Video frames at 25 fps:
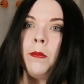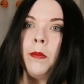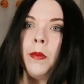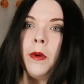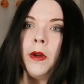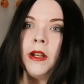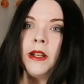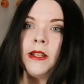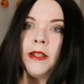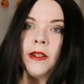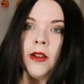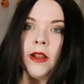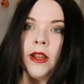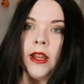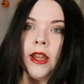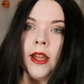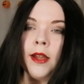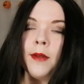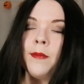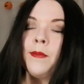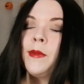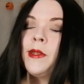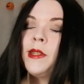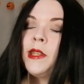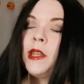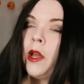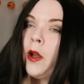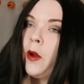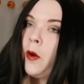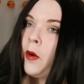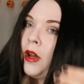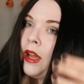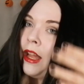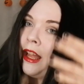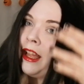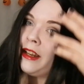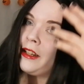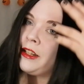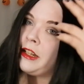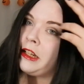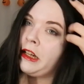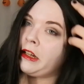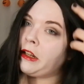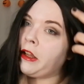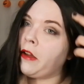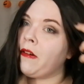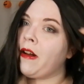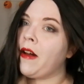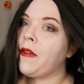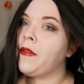but it's not here. So I
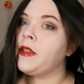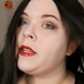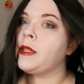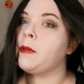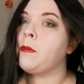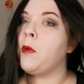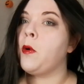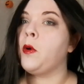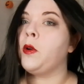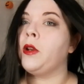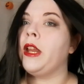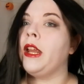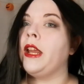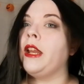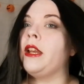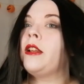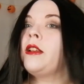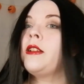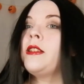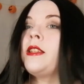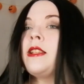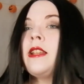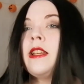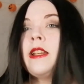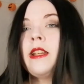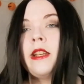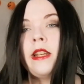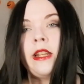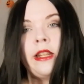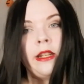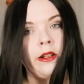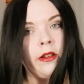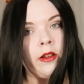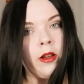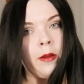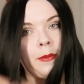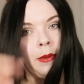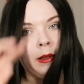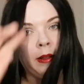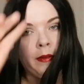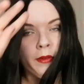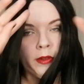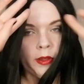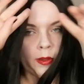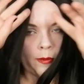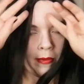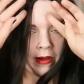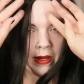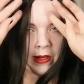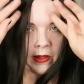actually did go out this morning because I did need a couple of
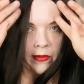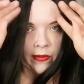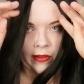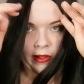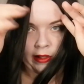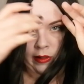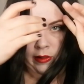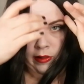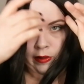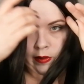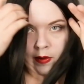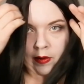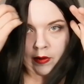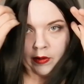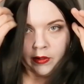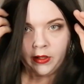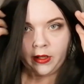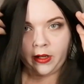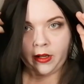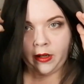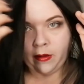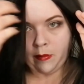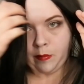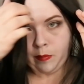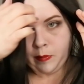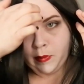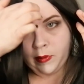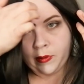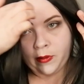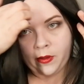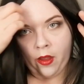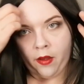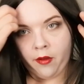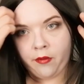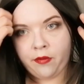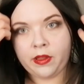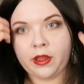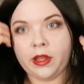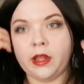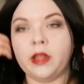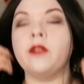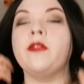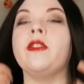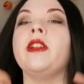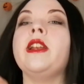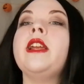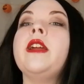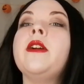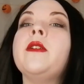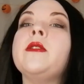other bits for the other costumes, for the other
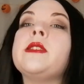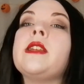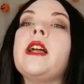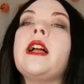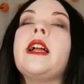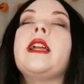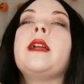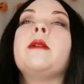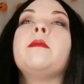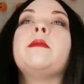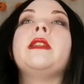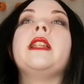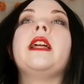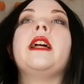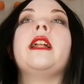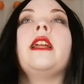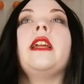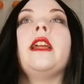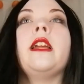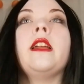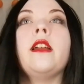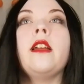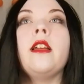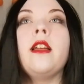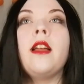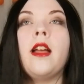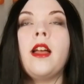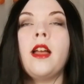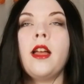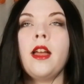videos I am planning.